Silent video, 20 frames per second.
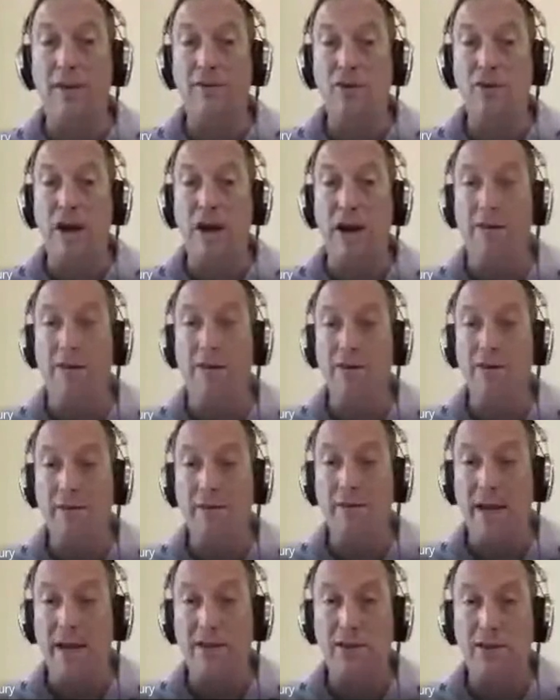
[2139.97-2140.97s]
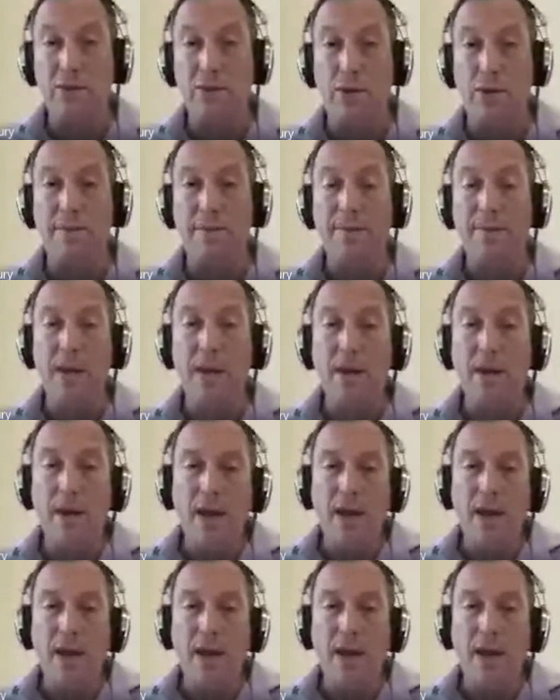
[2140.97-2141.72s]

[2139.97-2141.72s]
So you have drivers of that sort.